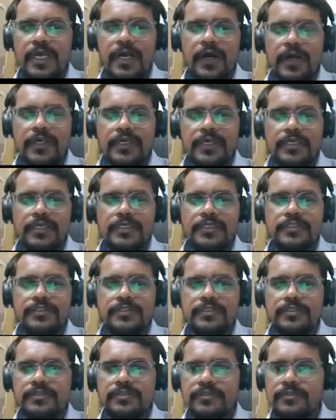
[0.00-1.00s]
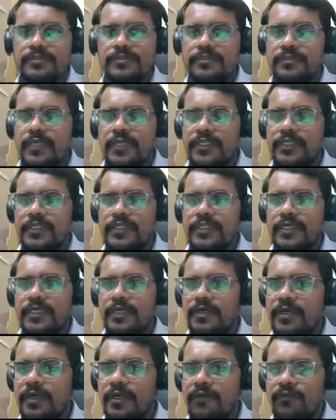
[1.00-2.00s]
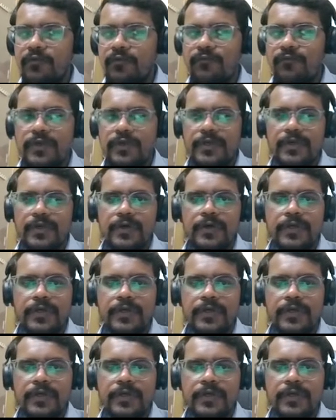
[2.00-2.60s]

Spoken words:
okay, in Certinia FFA.